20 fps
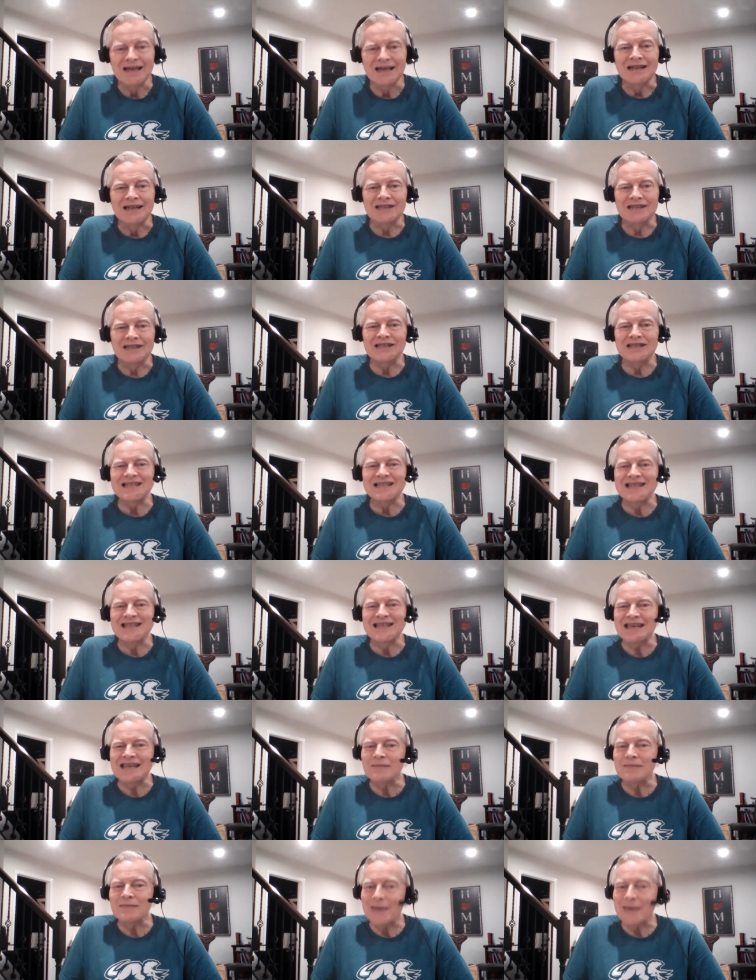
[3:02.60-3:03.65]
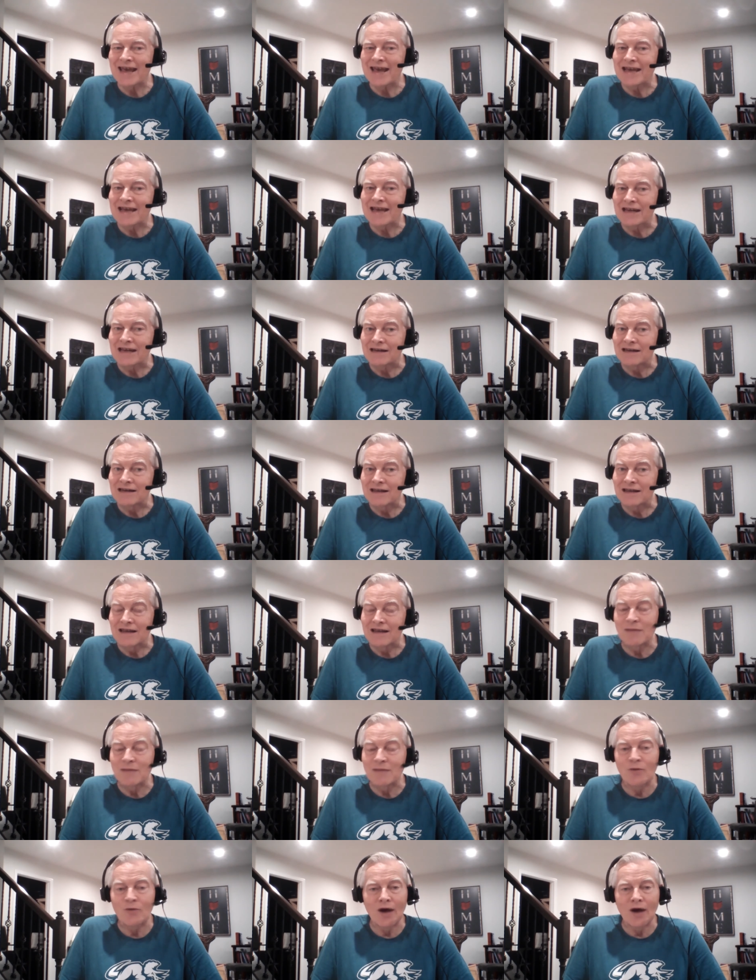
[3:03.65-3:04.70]
This is the main,
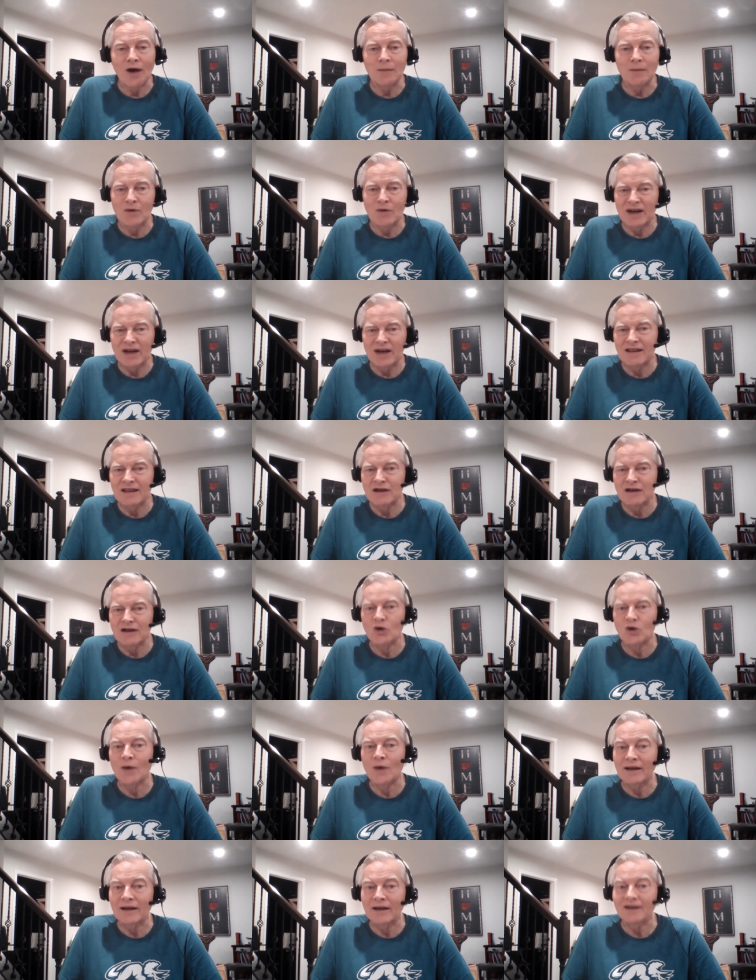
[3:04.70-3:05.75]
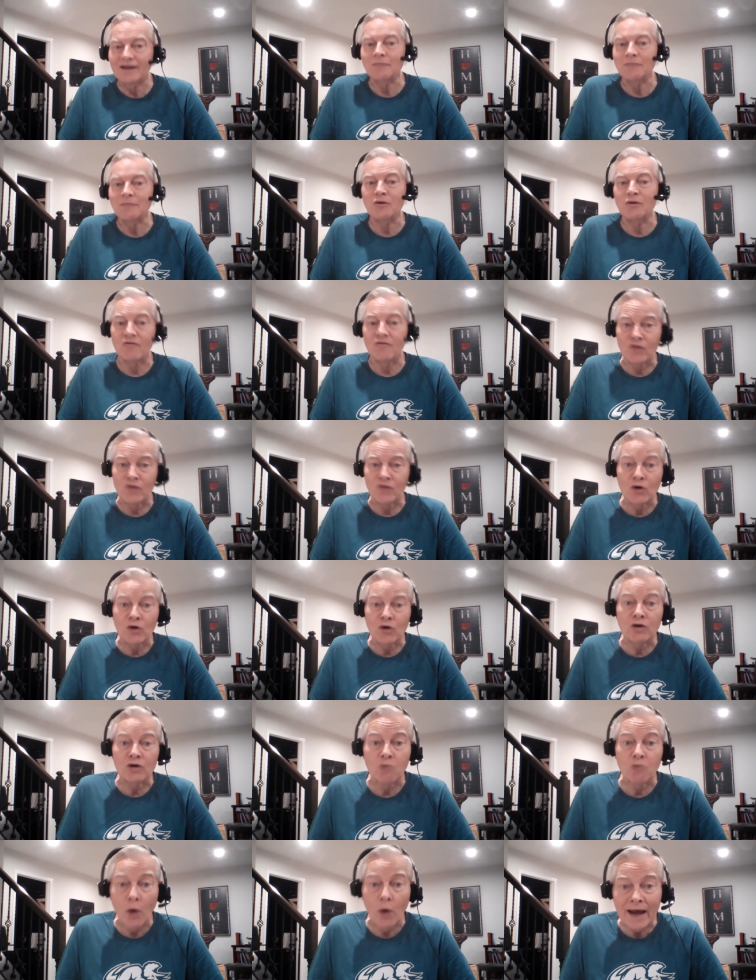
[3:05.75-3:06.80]
the primary, the greatly
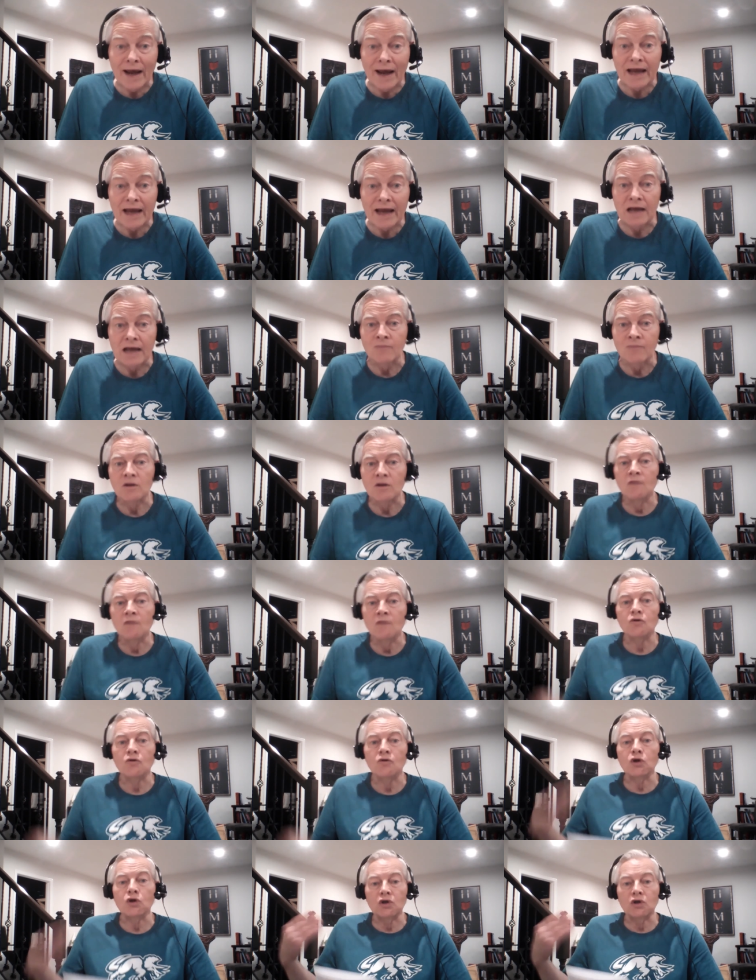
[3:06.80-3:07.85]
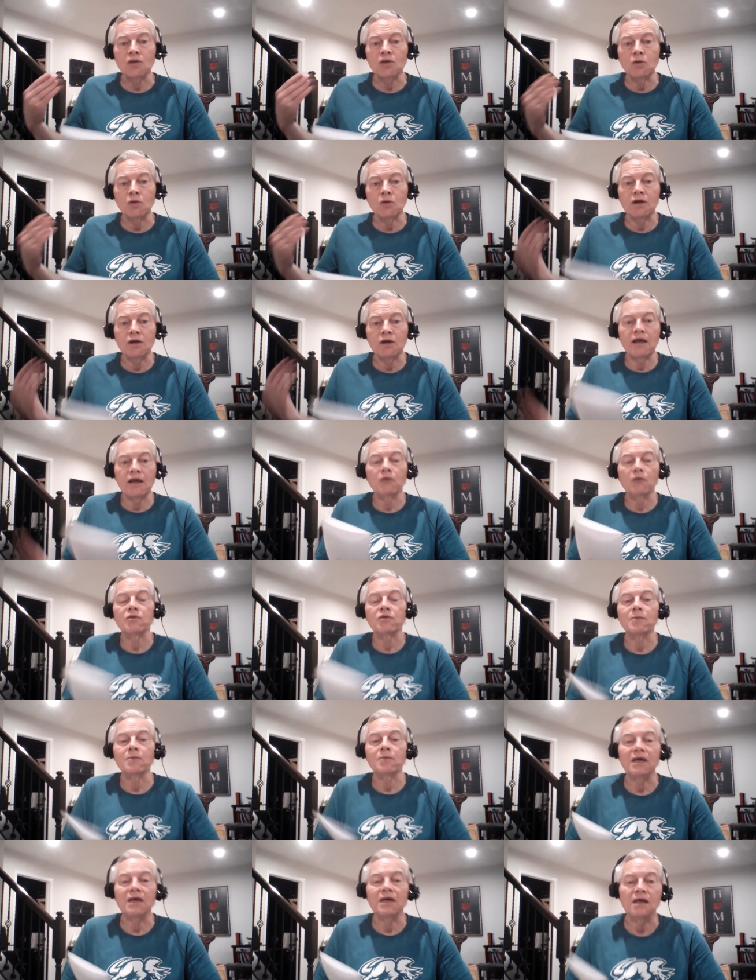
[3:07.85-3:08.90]
preferred way for you to communicate with
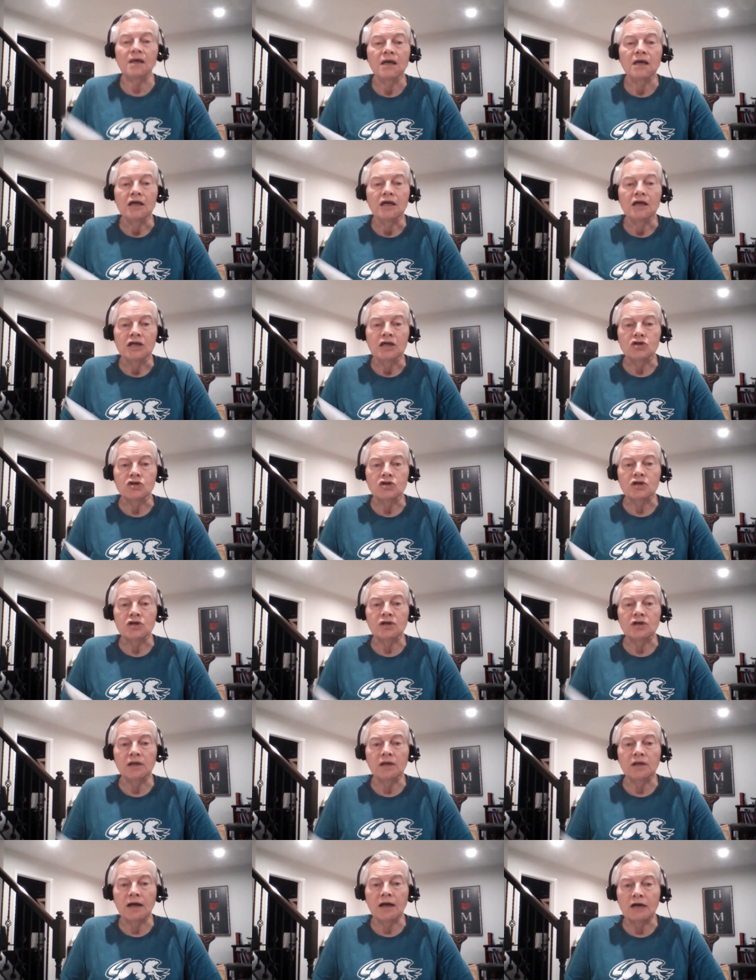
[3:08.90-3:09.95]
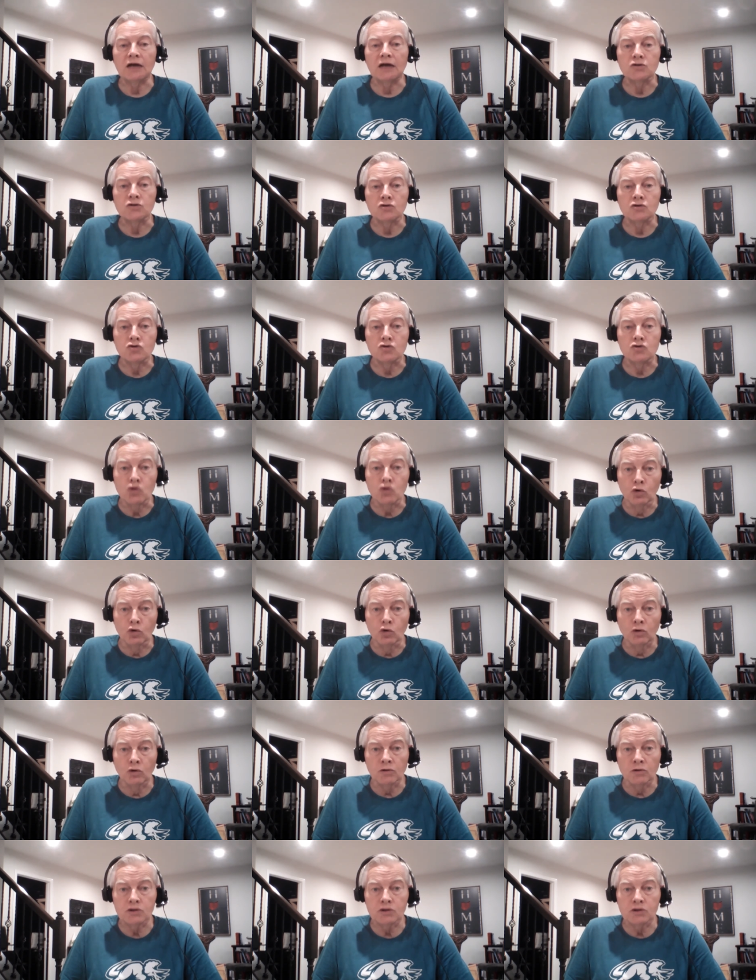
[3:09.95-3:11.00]
me is just click on
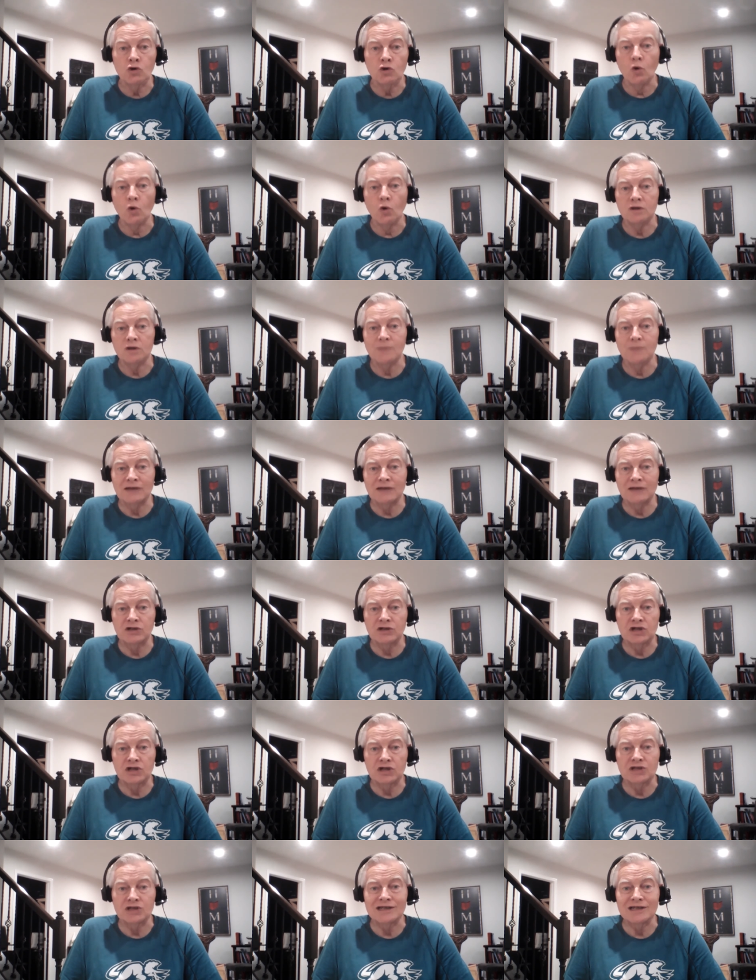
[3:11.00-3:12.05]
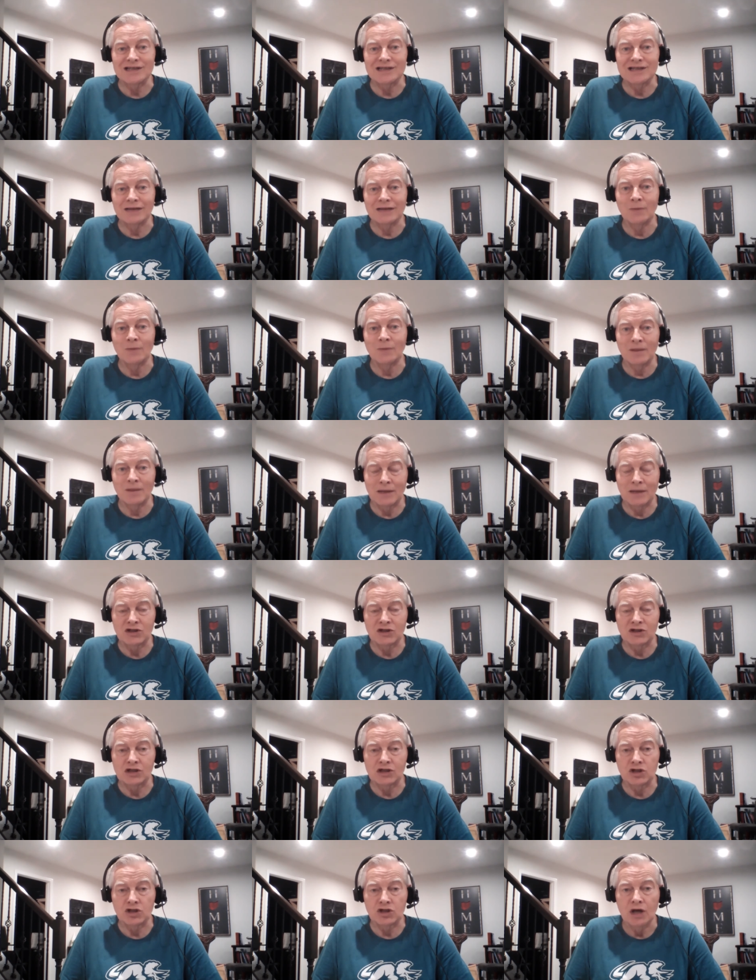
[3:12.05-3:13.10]
Tools, Course Messages, and send me a
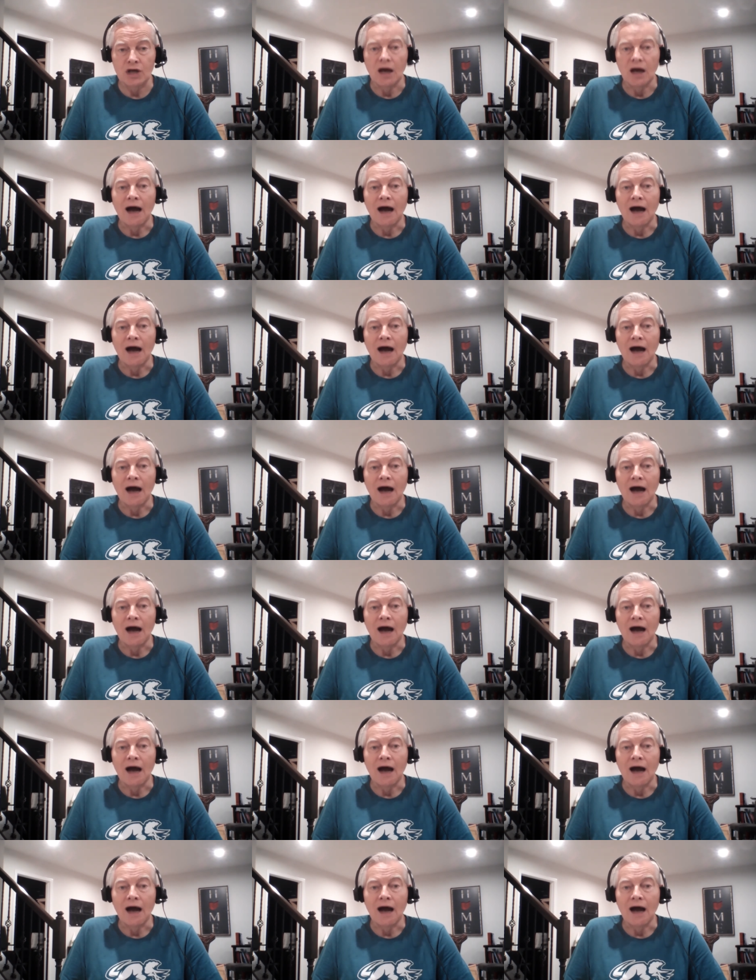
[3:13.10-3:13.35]
message.